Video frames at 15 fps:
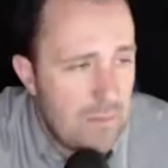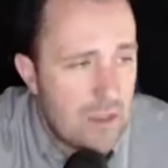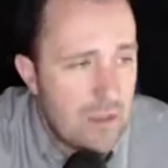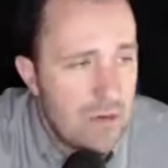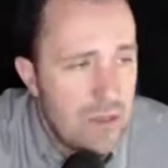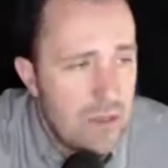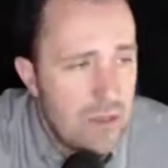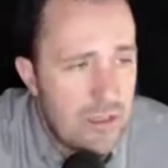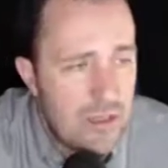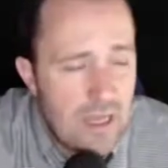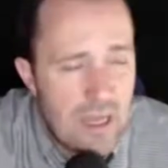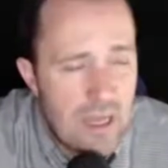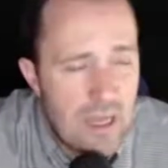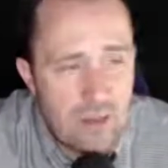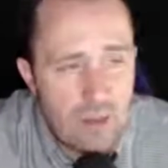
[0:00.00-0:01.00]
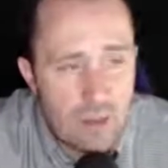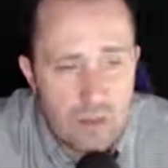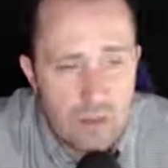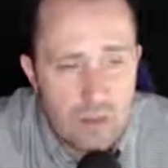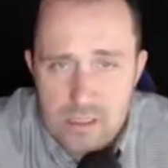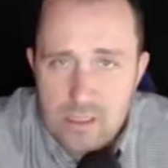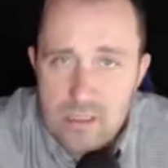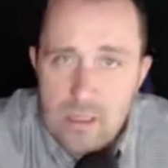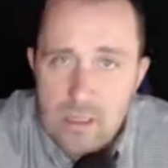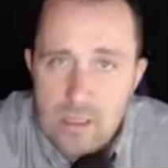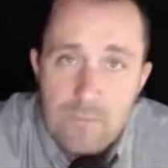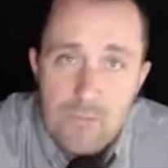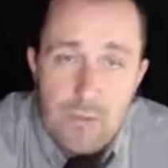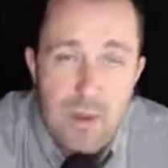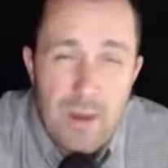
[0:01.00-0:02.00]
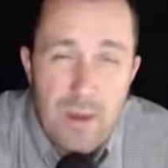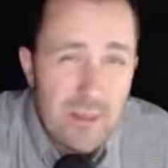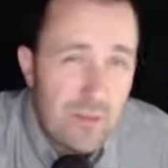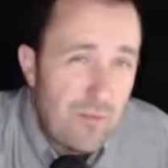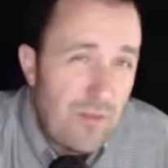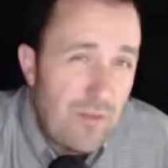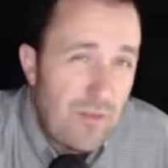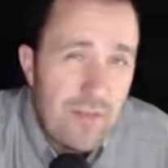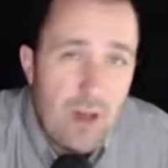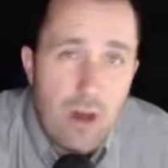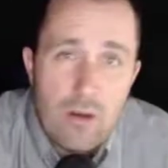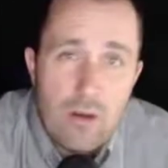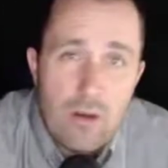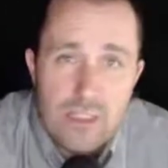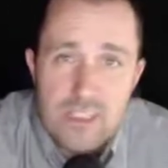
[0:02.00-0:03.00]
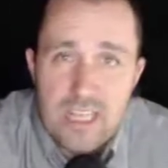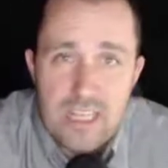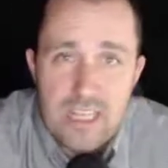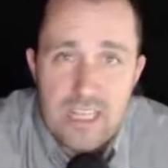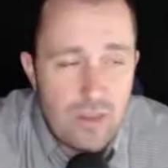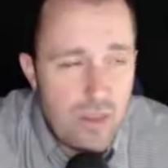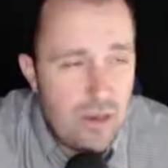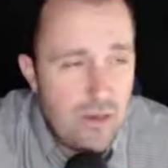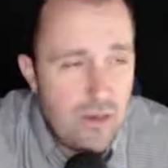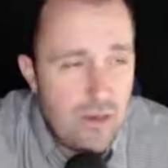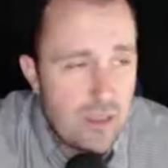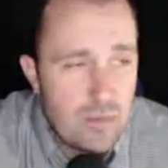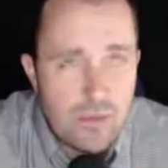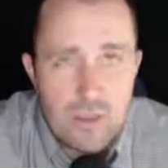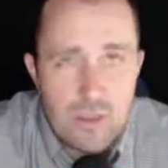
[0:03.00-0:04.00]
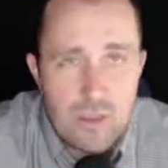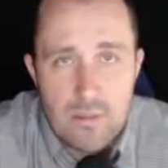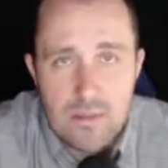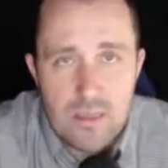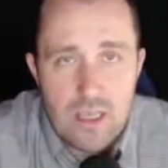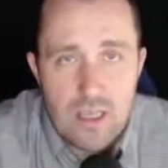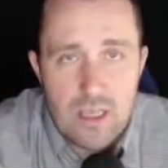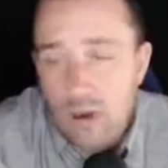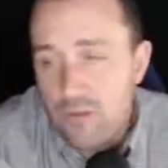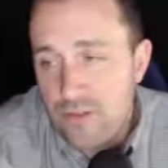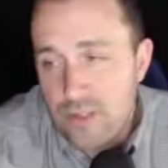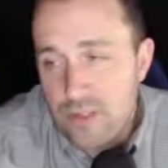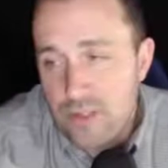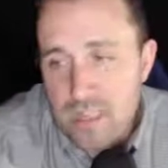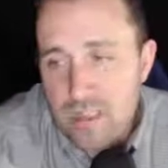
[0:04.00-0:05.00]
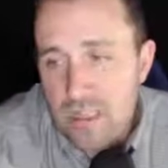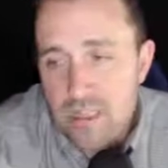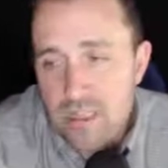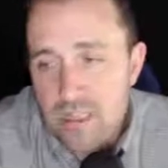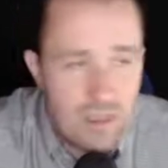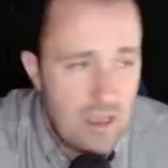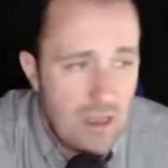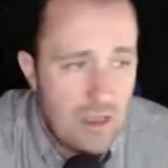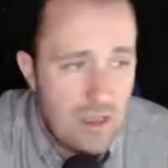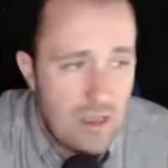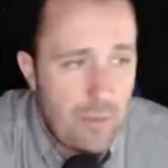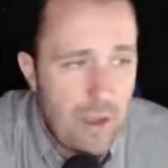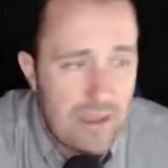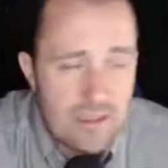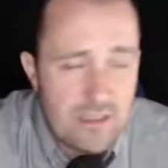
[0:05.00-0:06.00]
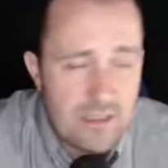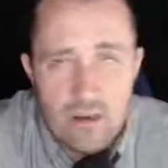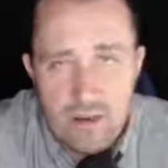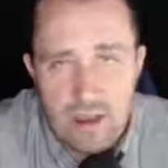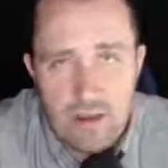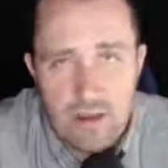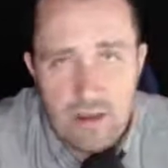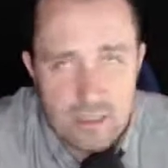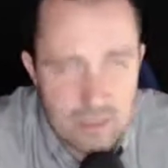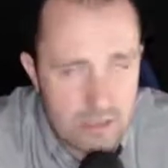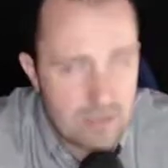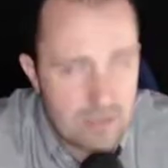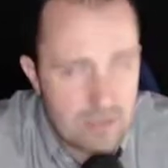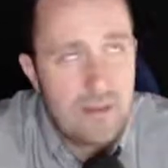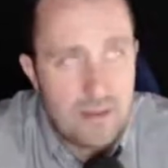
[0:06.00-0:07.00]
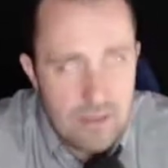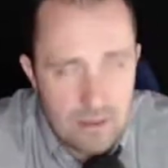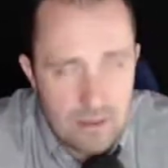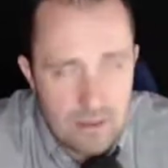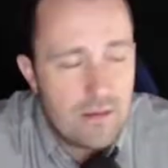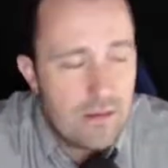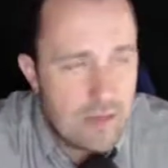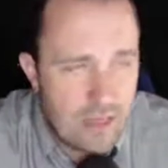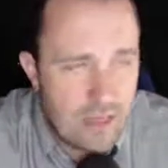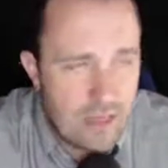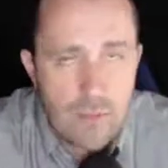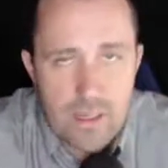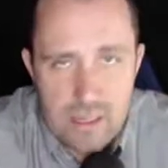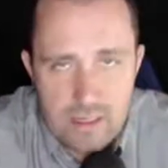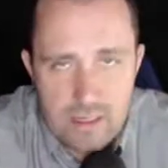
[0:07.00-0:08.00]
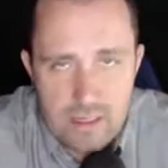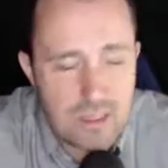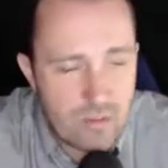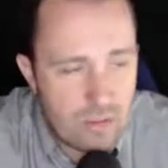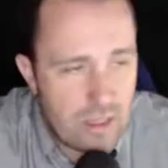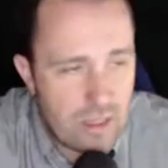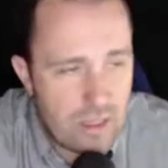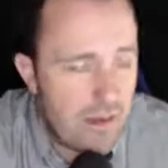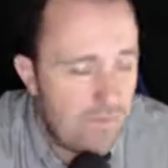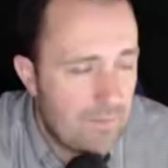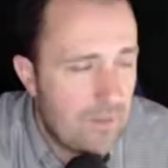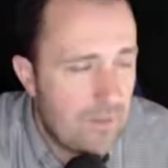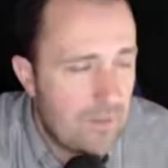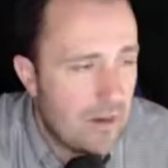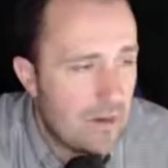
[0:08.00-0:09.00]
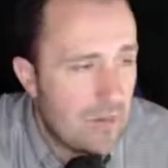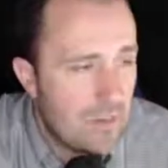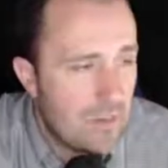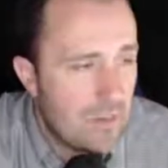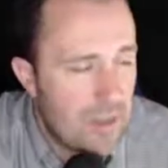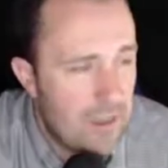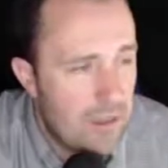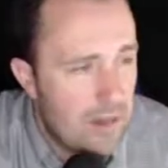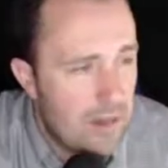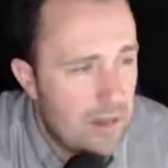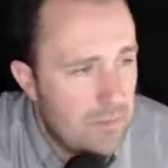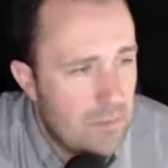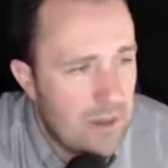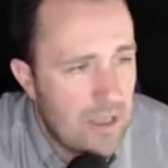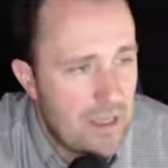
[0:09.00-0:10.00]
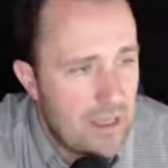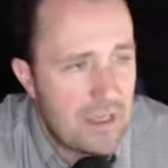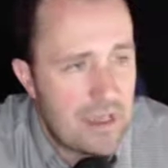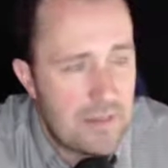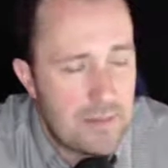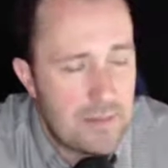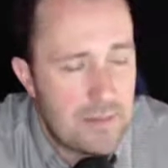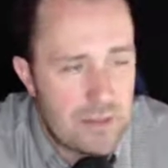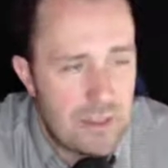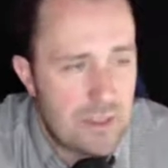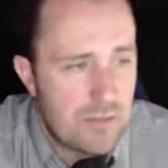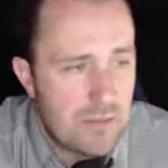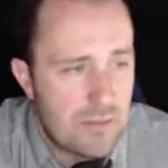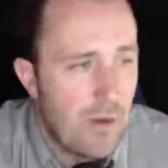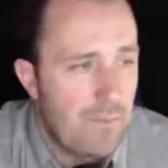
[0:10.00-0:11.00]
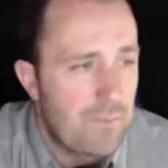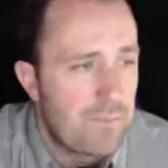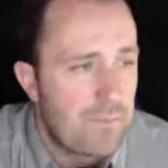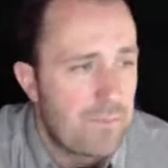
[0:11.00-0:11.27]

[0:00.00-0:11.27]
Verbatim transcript: dilution and adulterants. It's about an extra $5 to test for those. So some people say, oh, if you take this, you'll pass urinalysis. Yes, we can test for that. You know, we're pretty good at pretty good at chemistry at this point.